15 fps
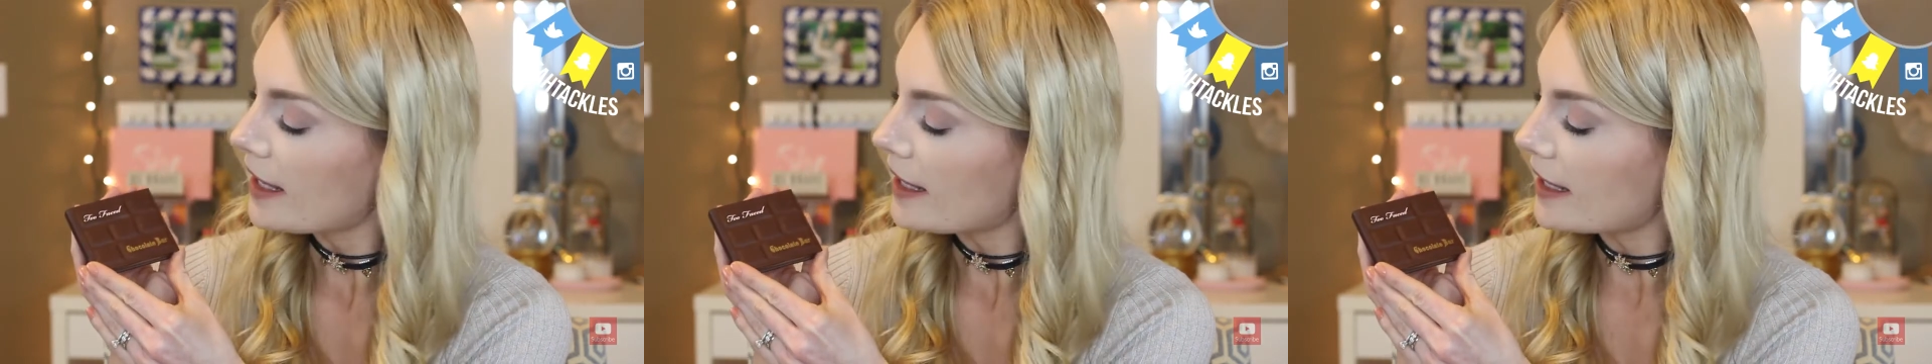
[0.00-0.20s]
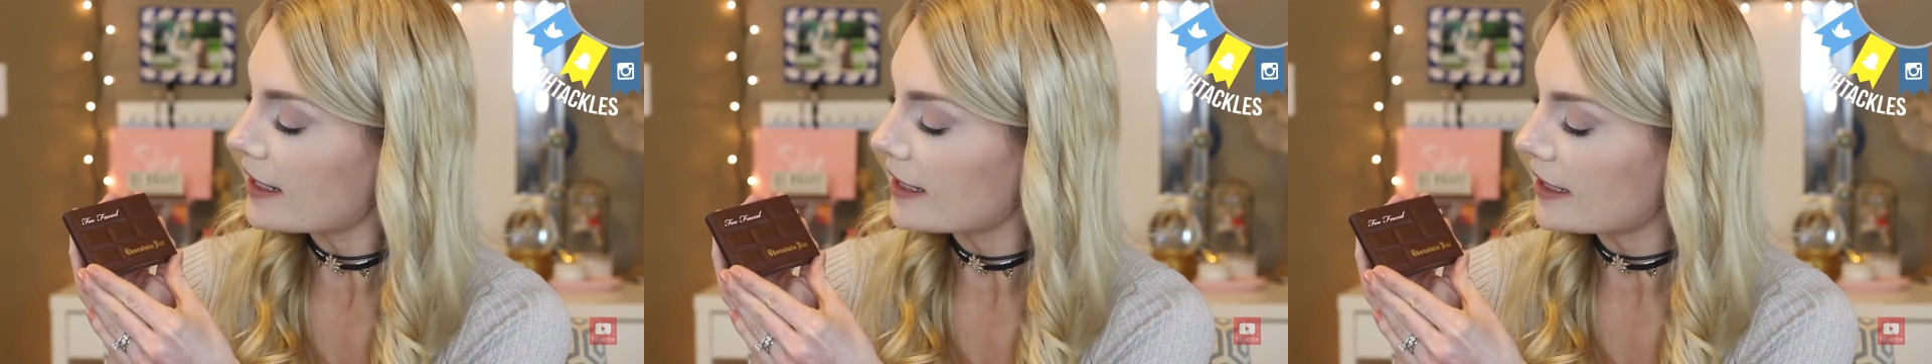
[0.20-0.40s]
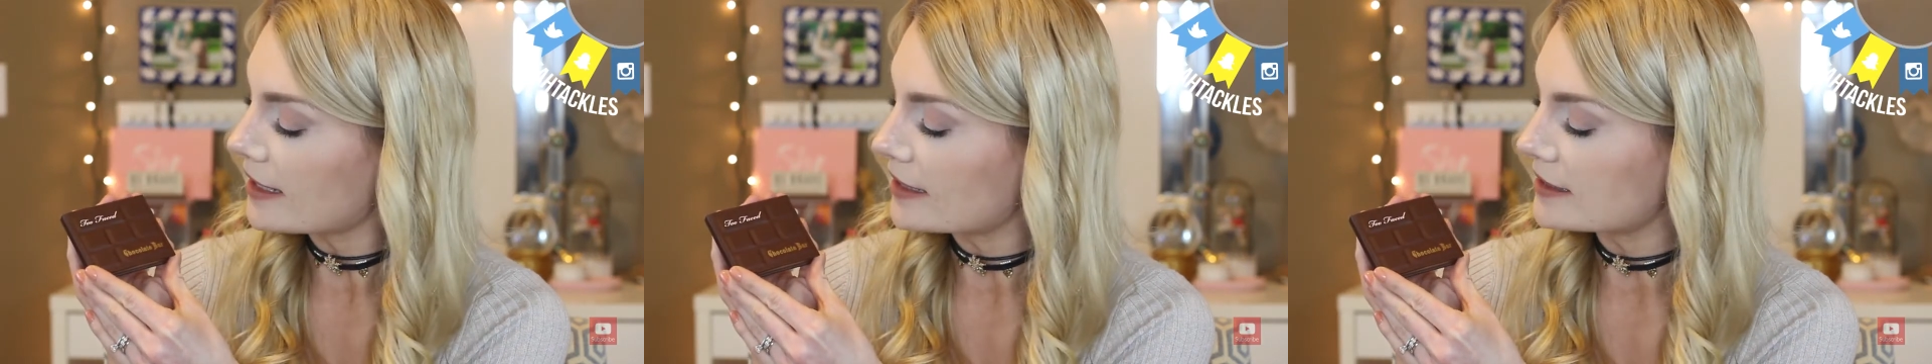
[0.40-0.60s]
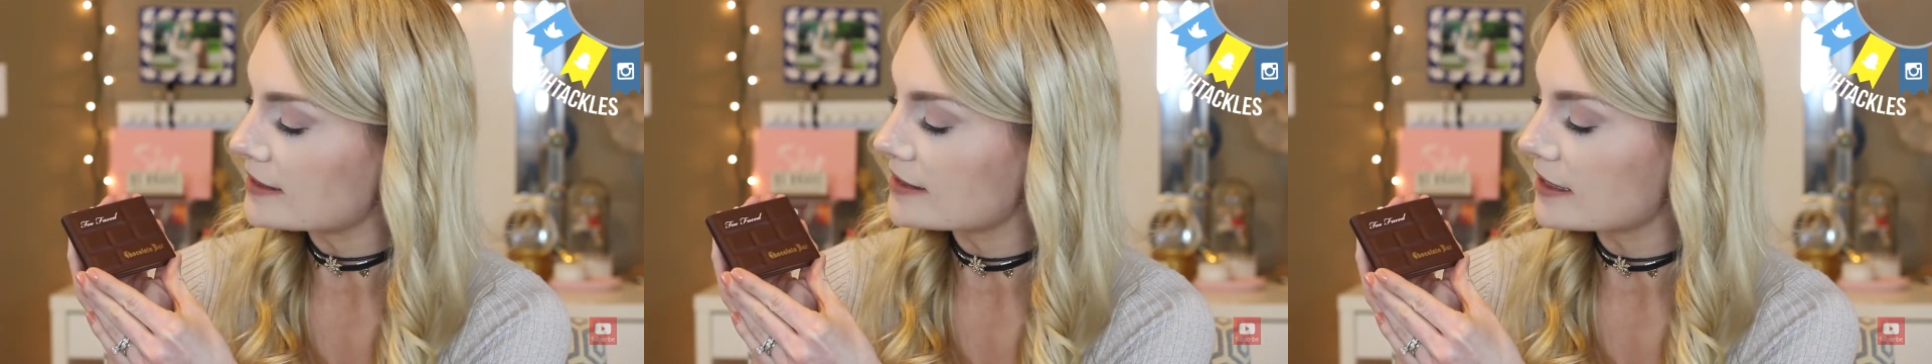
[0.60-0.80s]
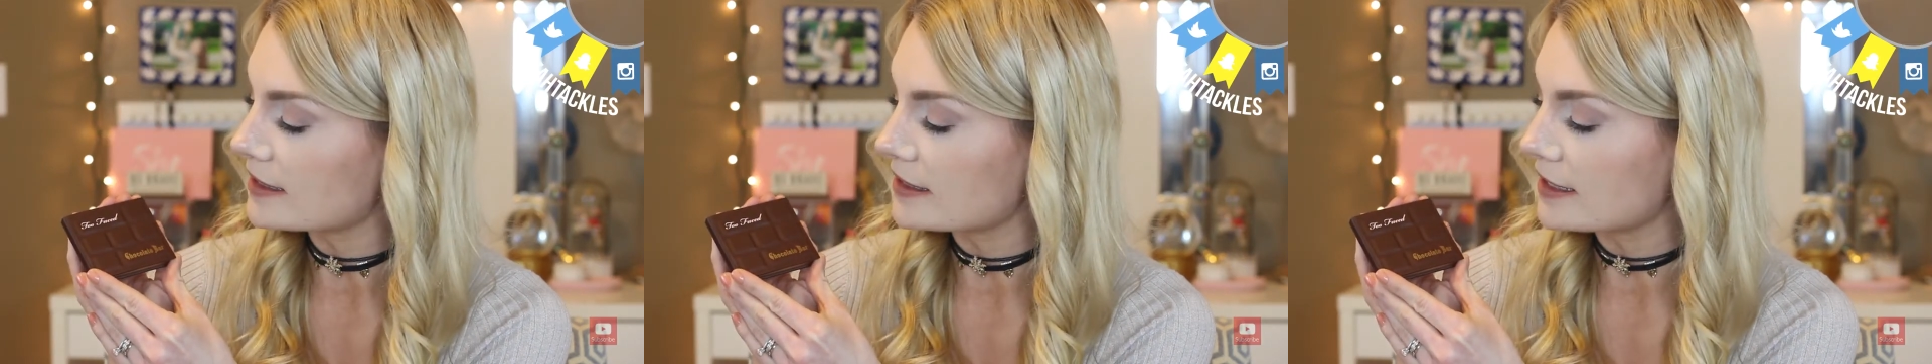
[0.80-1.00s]
It
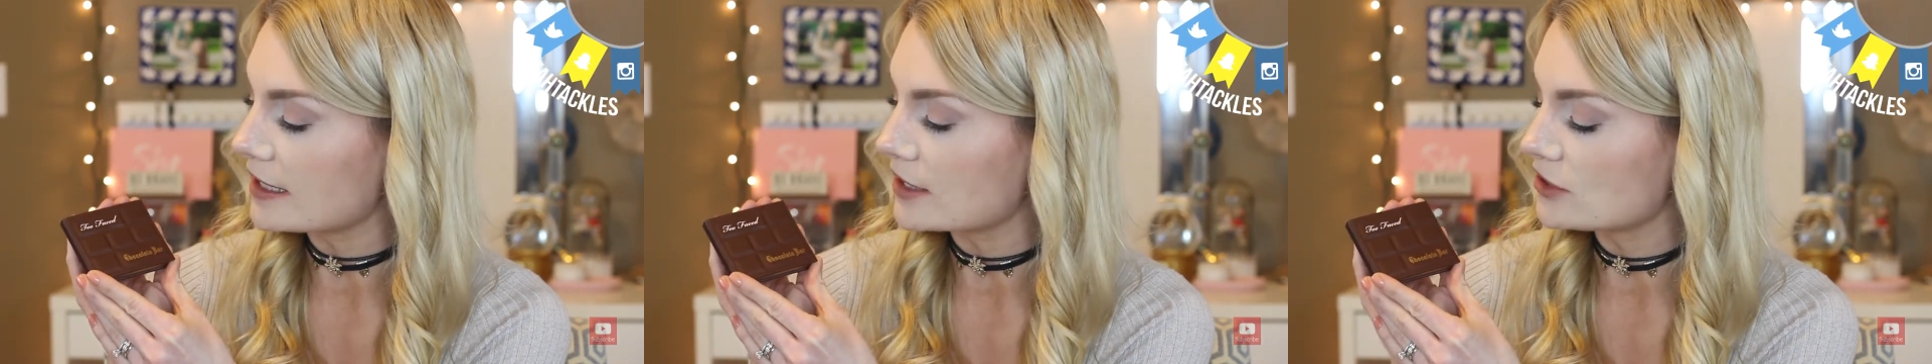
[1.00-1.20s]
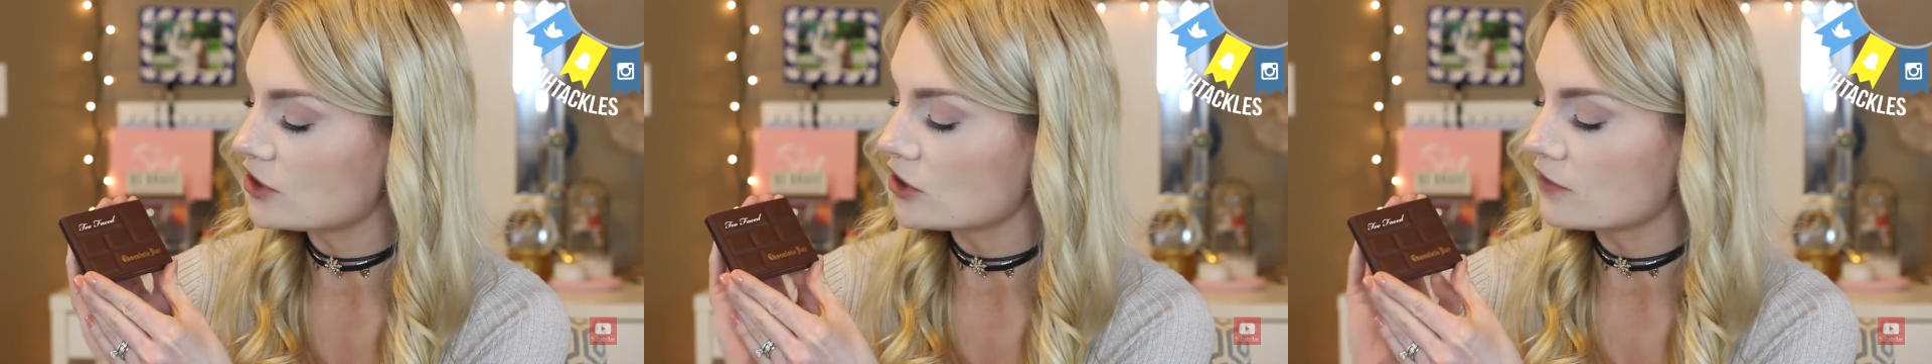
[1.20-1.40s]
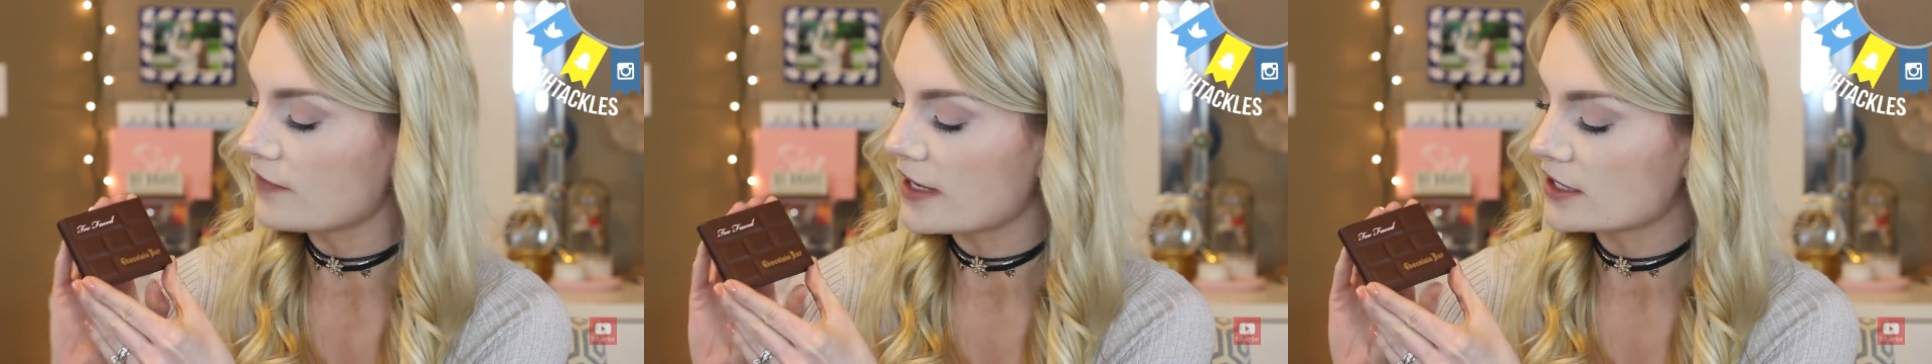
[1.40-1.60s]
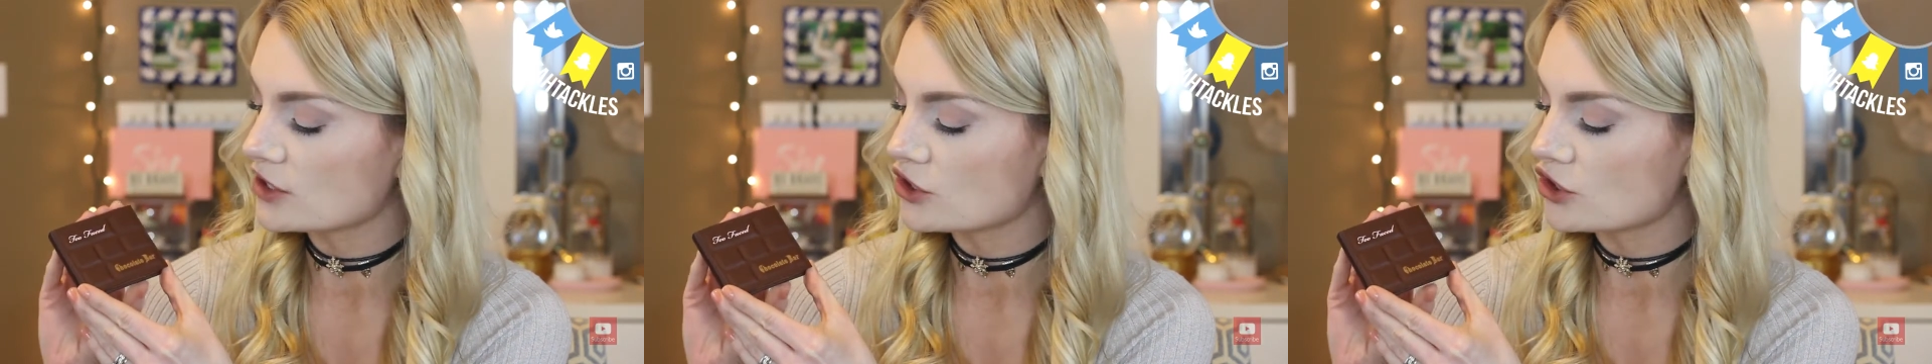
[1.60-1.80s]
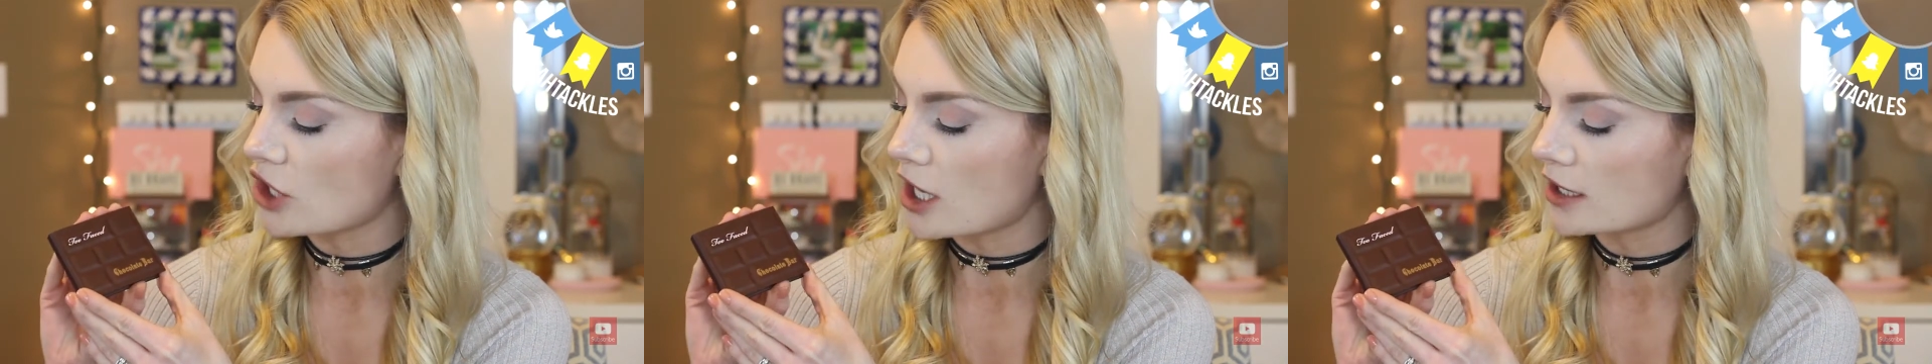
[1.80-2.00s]
is the Too
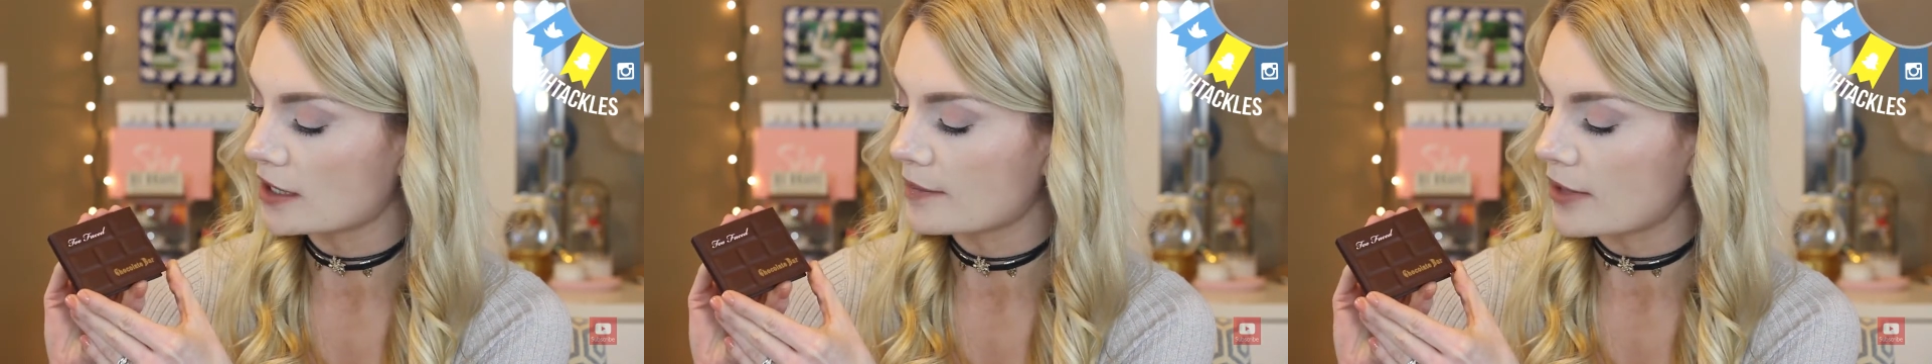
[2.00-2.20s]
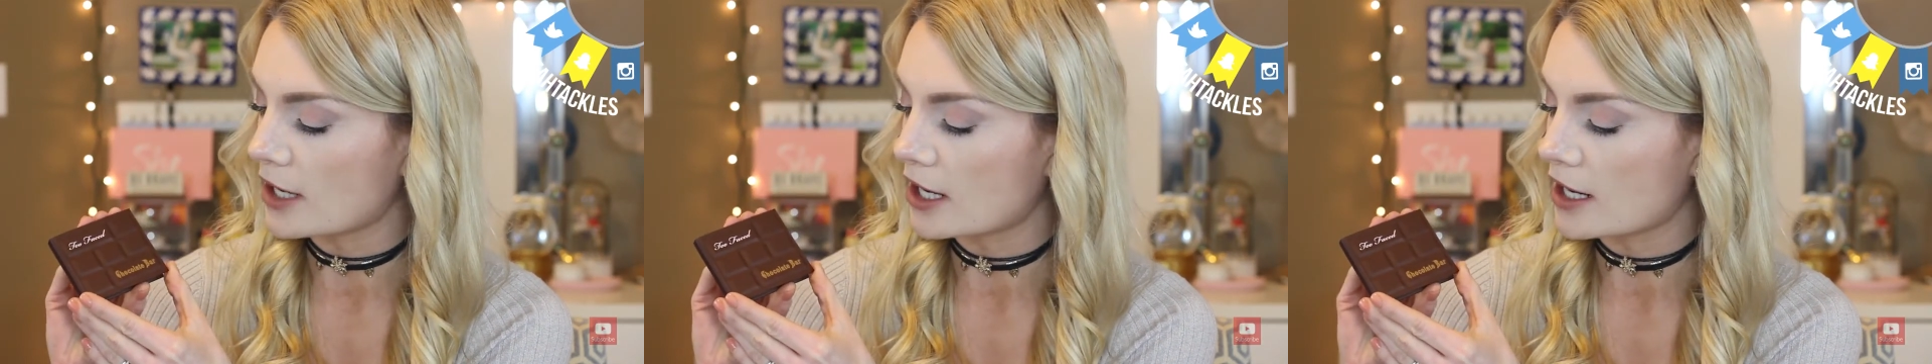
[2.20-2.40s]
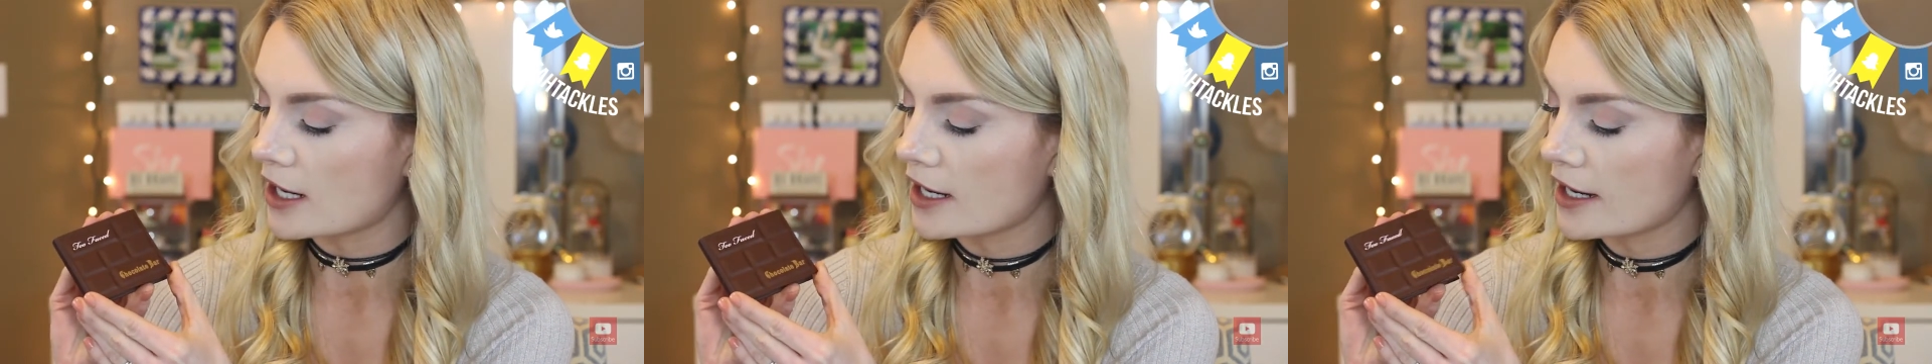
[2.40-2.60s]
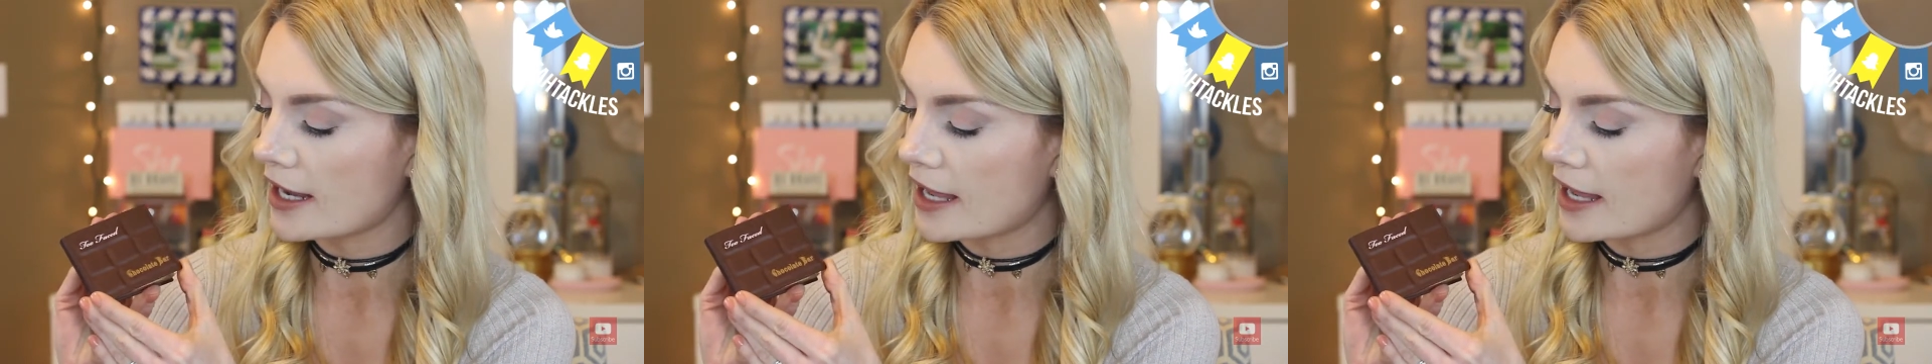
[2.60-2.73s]
Faced Chocolate Bar,